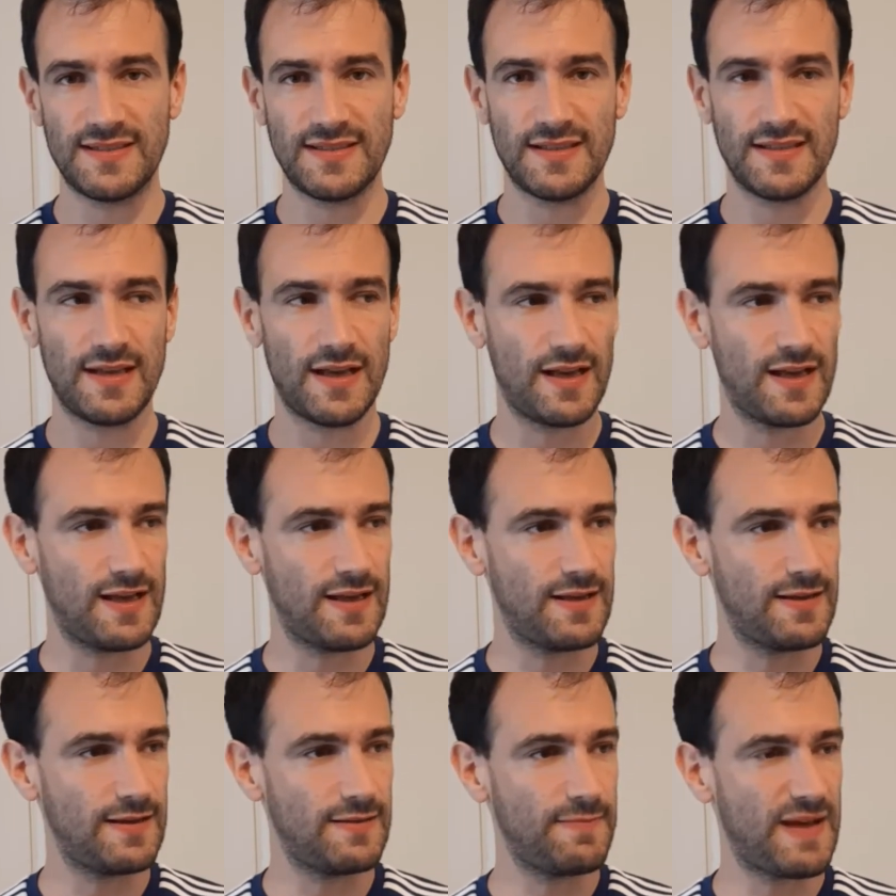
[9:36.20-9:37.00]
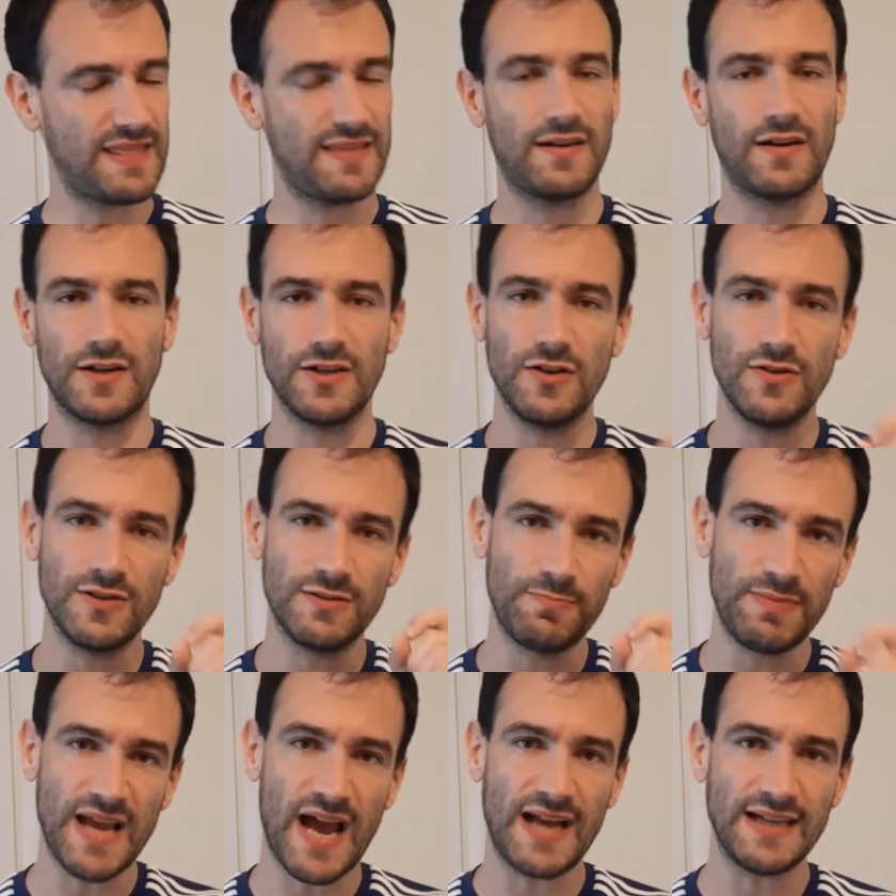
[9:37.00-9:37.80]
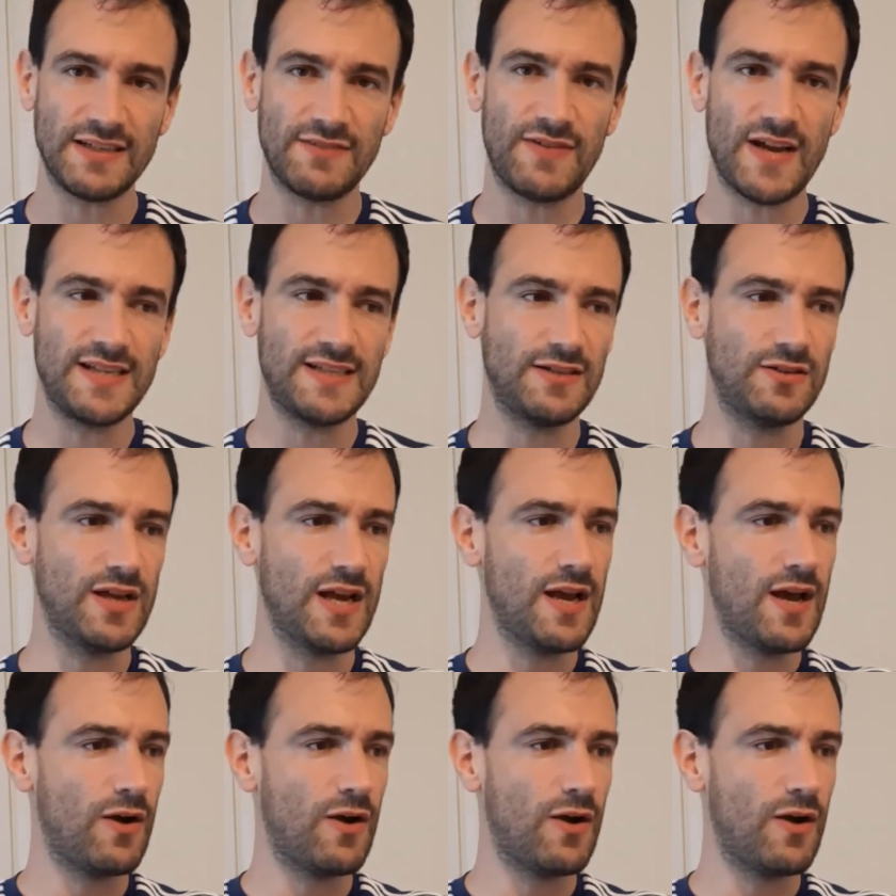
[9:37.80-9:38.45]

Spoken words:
method I use, Be Activated,